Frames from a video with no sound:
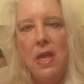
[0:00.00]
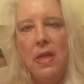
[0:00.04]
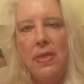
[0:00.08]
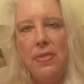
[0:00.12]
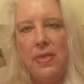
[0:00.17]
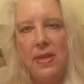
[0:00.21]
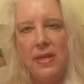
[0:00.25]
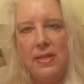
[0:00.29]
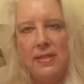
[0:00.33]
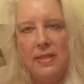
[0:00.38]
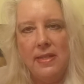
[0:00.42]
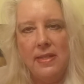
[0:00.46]

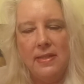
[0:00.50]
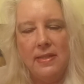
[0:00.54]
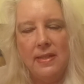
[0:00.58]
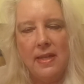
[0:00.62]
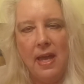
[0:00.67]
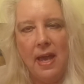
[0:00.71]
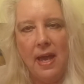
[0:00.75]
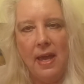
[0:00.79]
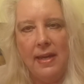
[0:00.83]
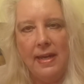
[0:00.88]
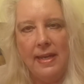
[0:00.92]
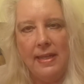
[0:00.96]
this is
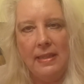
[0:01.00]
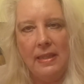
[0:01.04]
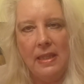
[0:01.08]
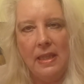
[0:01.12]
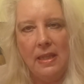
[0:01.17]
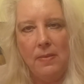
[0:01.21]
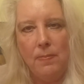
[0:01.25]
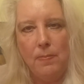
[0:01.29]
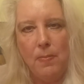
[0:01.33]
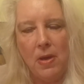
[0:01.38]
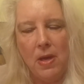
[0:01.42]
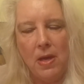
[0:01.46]
cutting
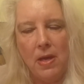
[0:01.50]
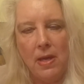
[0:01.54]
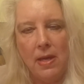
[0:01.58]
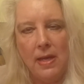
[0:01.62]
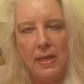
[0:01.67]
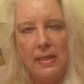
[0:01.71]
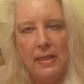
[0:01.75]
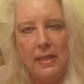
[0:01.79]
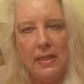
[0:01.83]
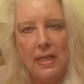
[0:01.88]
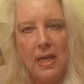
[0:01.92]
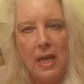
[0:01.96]
the
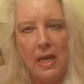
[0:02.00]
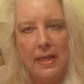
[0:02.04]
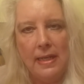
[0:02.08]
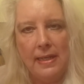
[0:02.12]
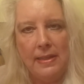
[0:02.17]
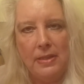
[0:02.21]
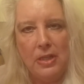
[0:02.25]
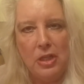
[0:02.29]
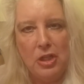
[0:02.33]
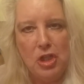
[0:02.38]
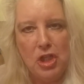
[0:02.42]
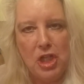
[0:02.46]
bond,
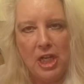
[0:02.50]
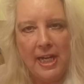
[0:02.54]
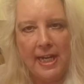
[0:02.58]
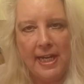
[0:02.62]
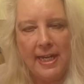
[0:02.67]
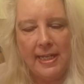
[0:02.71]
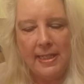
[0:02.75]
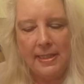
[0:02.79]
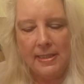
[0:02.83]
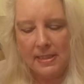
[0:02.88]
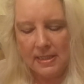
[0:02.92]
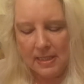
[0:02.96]
cutting the
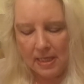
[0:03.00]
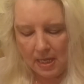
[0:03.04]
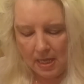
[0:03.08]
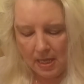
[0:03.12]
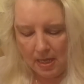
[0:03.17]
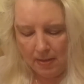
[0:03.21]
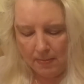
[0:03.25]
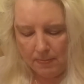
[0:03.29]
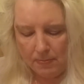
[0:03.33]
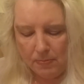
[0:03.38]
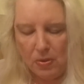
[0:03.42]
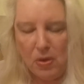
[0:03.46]
chains,
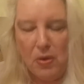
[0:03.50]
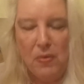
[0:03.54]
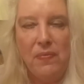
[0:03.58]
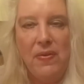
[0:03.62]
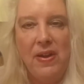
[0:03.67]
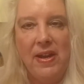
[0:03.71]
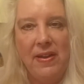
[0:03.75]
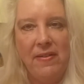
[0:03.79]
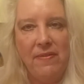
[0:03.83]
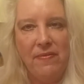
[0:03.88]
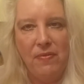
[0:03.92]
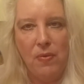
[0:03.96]

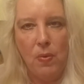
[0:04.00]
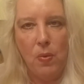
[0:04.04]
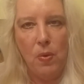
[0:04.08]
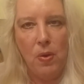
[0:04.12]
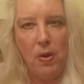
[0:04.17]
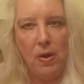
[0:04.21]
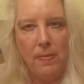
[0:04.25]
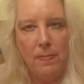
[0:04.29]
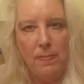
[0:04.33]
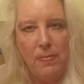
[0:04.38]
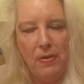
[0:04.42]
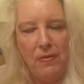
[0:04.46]
moving
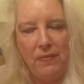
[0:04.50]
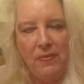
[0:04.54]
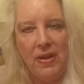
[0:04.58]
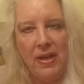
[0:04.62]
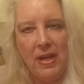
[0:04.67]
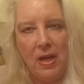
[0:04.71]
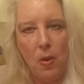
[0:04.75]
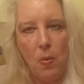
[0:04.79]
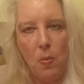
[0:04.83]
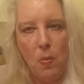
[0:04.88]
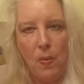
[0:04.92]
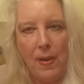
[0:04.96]
forward,
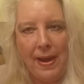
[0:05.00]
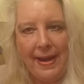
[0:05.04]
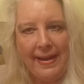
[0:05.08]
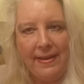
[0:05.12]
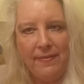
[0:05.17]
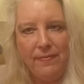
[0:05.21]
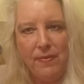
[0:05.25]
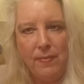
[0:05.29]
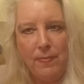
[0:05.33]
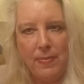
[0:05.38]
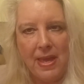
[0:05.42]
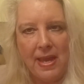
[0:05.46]
moving away
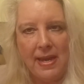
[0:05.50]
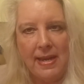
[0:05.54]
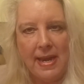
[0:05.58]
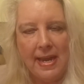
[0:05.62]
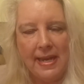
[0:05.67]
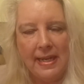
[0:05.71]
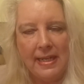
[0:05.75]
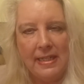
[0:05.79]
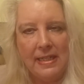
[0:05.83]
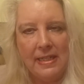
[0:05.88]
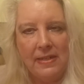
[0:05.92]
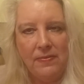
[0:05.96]
from that
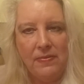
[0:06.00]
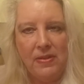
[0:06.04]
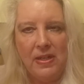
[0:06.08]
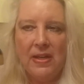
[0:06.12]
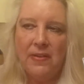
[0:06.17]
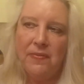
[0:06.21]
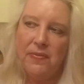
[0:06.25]
negativity.